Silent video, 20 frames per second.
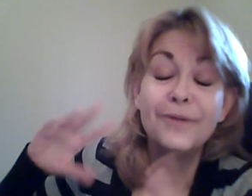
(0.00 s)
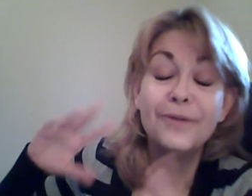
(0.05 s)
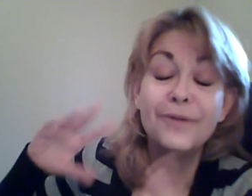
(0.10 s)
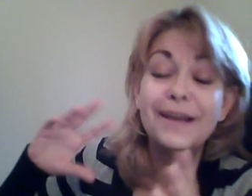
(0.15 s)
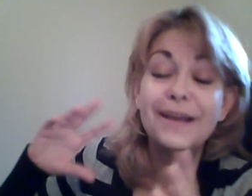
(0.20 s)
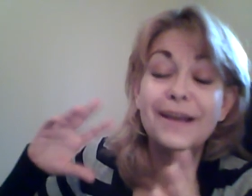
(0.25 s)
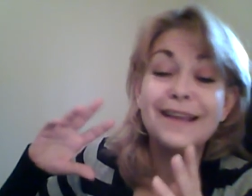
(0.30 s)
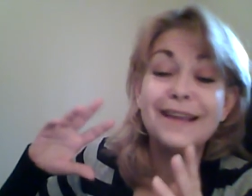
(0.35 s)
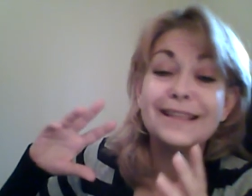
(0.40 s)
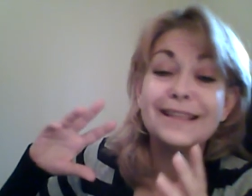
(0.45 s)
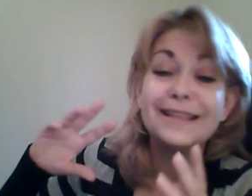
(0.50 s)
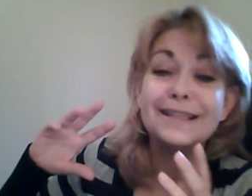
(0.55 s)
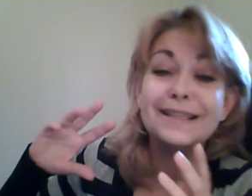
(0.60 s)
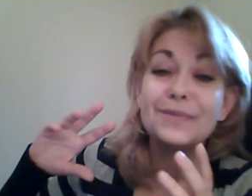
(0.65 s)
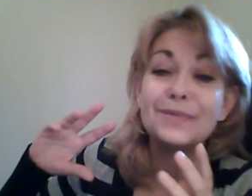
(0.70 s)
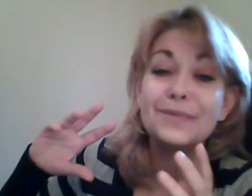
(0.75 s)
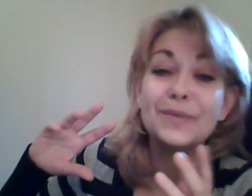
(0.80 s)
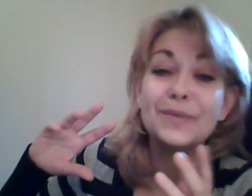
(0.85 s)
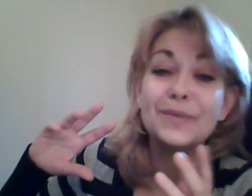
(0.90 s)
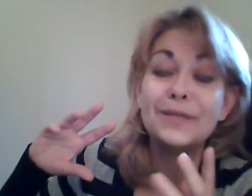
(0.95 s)
you got
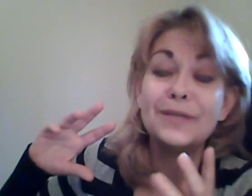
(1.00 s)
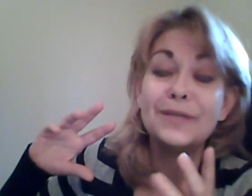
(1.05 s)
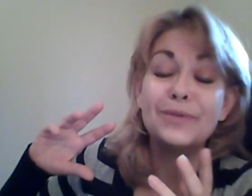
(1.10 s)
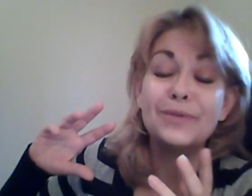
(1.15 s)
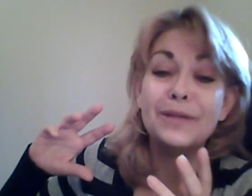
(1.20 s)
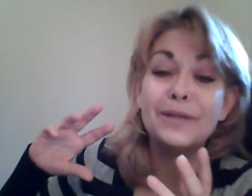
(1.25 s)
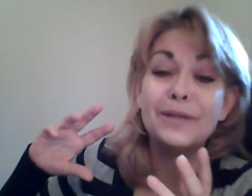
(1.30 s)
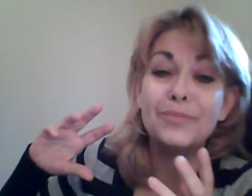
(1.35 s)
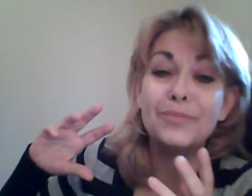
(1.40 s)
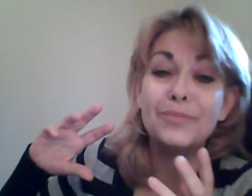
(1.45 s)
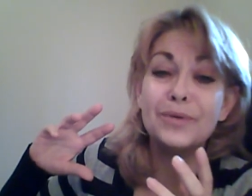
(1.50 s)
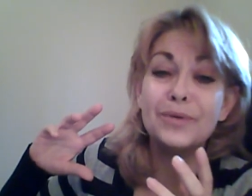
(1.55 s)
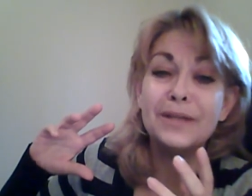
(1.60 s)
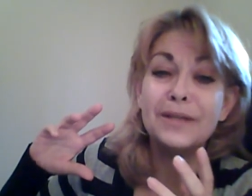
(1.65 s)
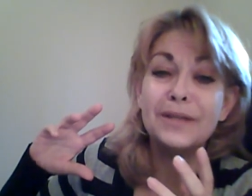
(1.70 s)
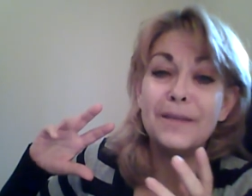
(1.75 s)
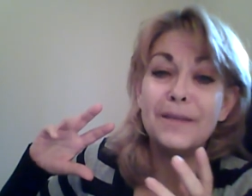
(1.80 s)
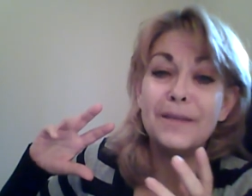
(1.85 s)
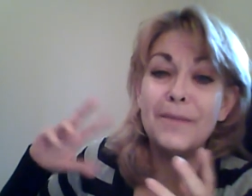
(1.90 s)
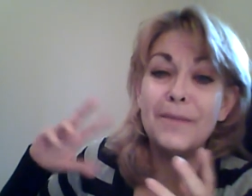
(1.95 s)
these really, really
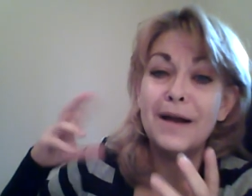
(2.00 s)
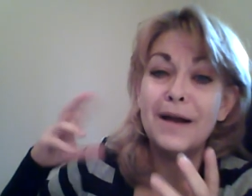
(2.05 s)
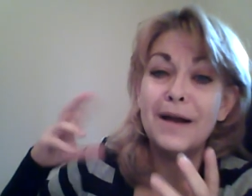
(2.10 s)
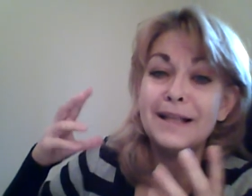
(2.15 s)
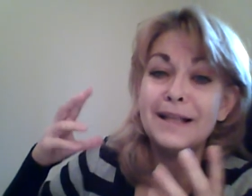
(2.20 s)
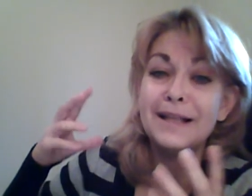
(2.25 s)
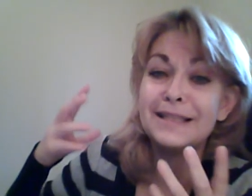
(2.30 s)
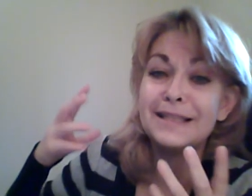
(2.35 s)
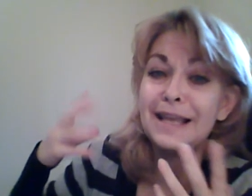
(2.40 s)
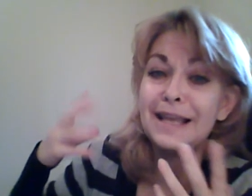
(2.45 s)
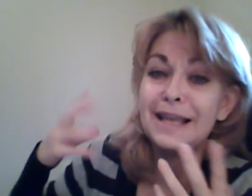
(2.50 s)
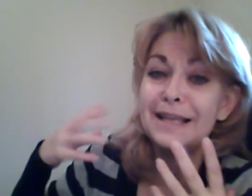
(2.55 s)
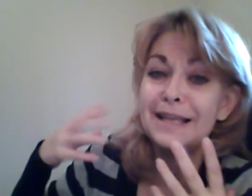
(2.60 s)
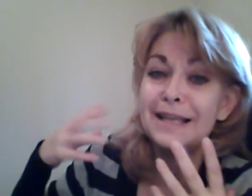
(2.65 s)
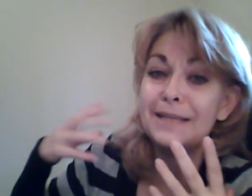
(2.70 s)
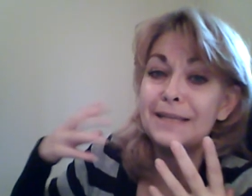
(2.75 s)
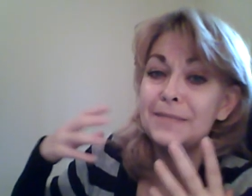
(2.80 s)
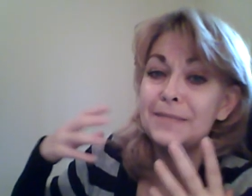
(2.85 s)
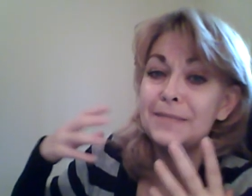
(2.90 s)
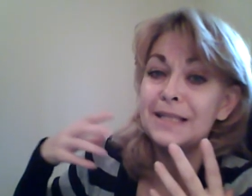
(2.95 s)
brilliant minds that
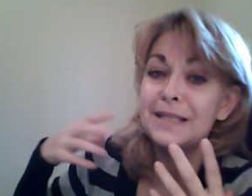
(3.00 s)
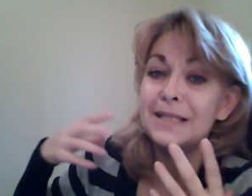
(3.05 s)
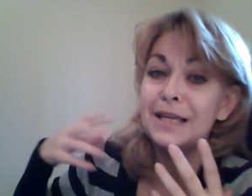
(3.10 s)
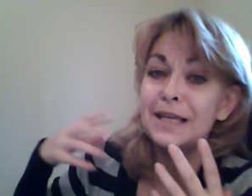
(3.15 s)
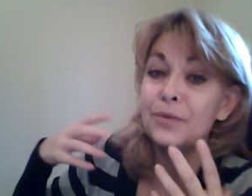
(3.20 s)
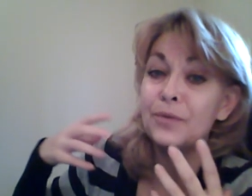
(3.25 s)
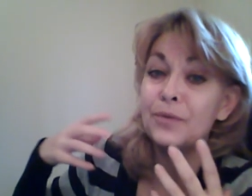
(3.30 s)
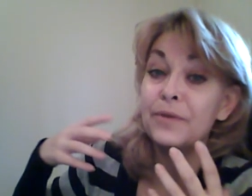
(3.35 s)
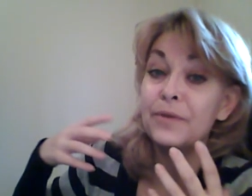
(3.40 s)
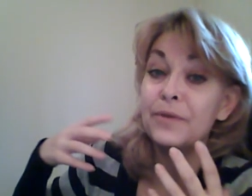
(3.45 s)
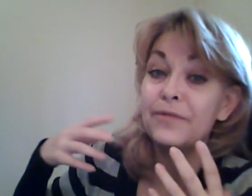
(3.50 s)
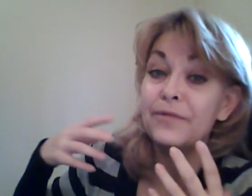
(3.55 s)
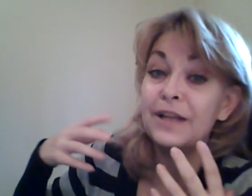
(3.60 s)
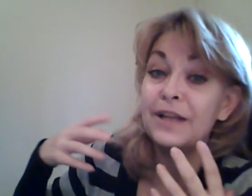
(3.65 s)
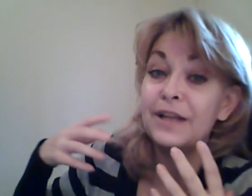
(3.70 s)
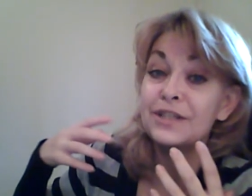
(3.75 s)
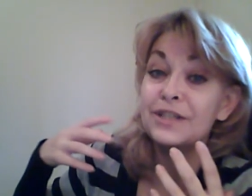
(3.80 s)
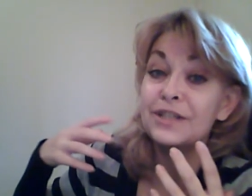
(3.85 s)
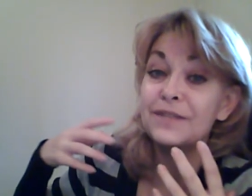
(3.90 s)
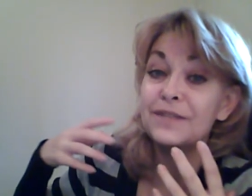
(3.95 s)
end up seeing a
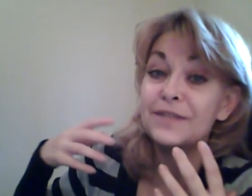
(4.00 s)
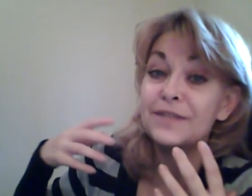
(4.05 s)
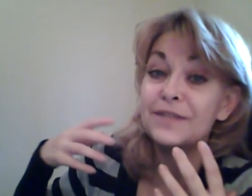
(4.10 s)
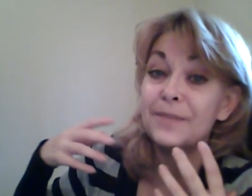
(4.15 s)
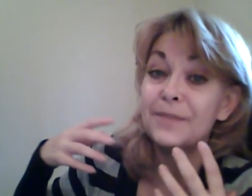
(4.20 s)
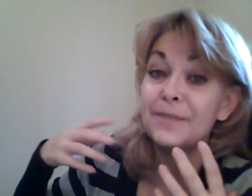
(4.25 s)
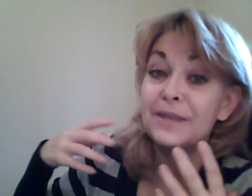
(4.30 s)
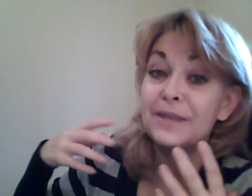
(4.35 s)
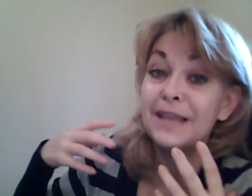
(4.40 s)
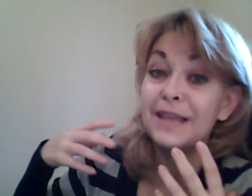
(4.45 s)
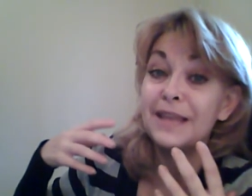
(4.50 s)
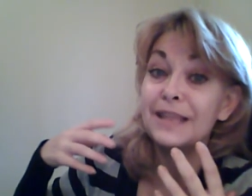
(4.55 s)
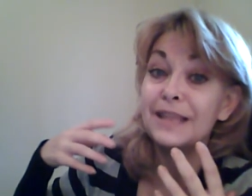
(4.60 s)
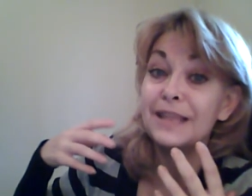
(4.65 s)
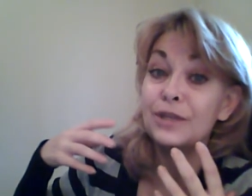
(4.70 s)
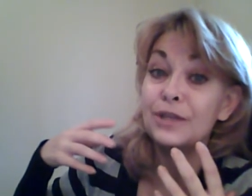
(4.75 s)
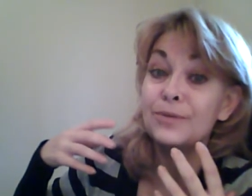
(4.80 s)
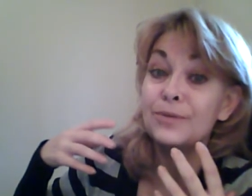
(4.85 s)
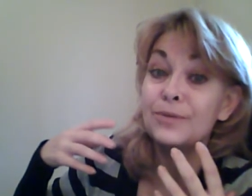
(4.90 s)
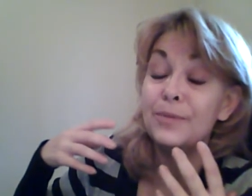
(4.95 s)
reflection of something that
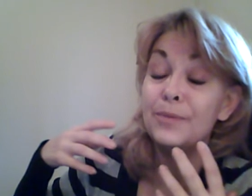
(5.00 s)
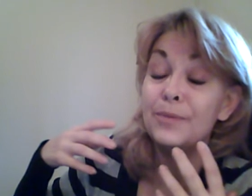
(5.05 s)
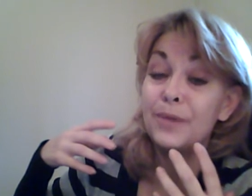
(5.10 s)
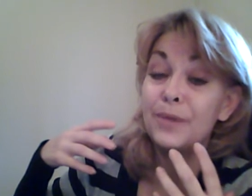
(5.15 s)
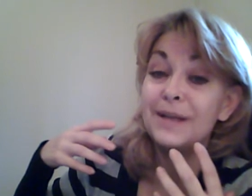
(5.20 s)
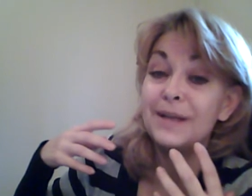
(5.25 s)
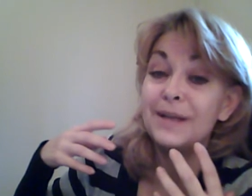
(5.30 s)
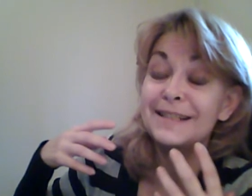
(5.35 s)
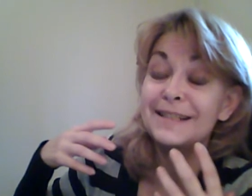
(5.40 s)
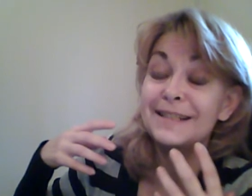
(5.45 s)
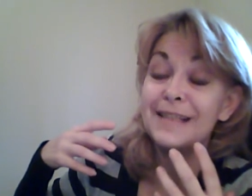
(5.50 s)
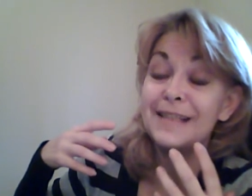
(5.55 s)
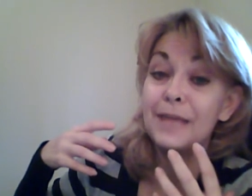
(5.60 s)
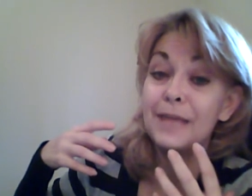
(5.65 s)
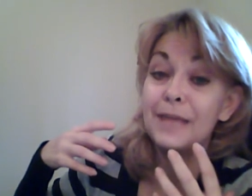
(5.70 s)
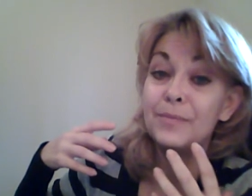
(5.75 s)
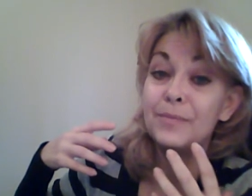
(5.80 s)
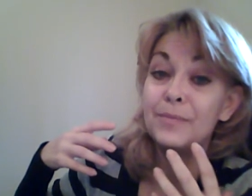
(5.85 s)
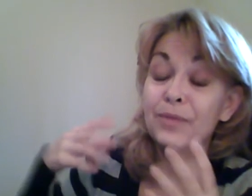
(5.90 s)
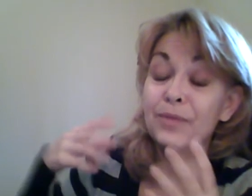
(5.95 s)
the human body is
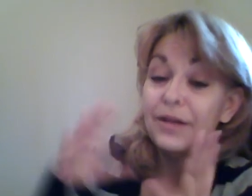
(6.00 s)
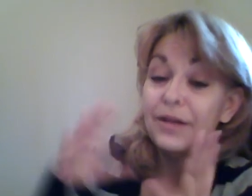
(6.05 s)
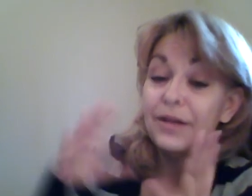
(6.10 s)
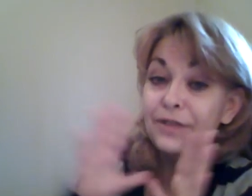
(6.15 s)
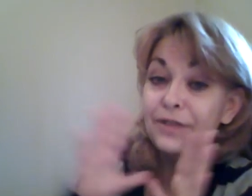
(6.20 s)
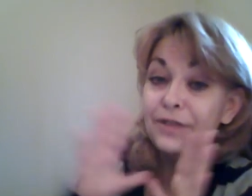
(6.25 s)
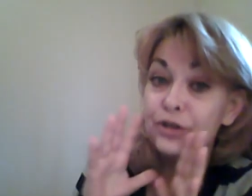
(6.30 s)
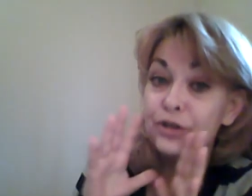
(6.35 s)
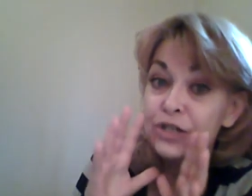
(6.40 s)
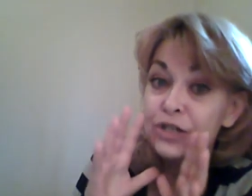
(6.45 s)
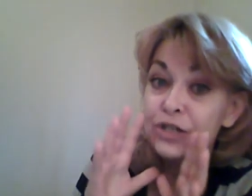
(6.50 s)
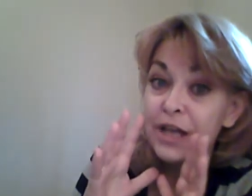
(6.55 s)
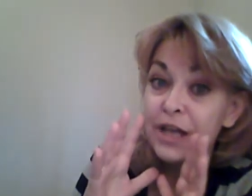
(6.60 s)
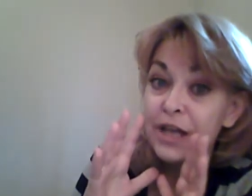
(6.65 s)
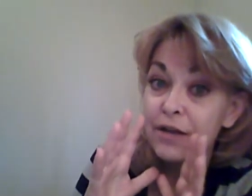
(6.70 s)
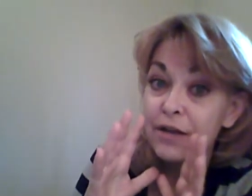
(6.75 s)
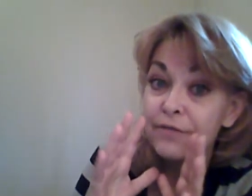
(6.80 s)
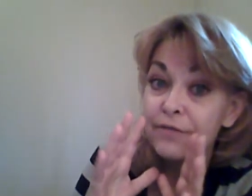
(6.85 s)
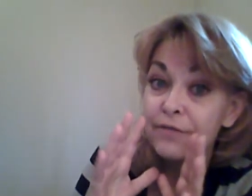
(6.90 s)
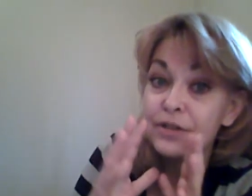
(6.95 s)
capable of in their
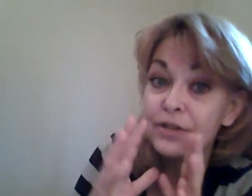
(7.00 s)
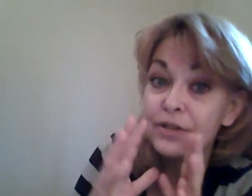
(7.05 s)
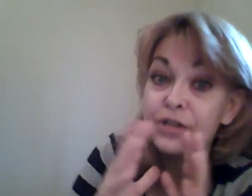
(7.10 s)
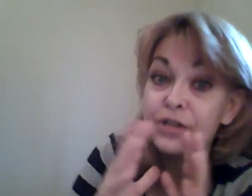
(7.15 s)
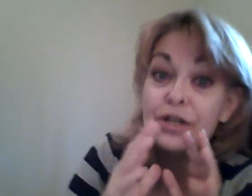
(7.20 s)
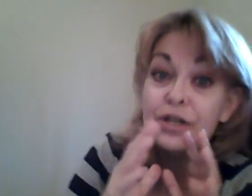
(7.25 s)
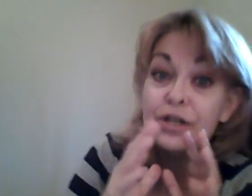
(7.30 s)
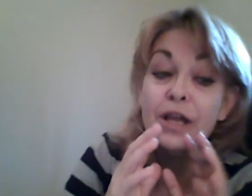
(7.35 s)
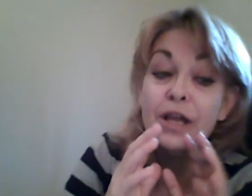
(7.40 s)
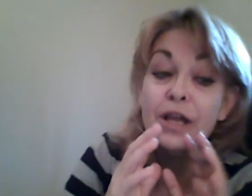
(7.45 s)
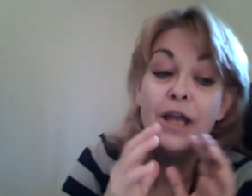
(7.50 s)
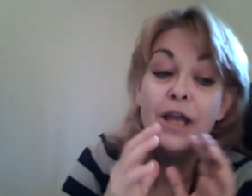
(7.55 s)
tunnel vision.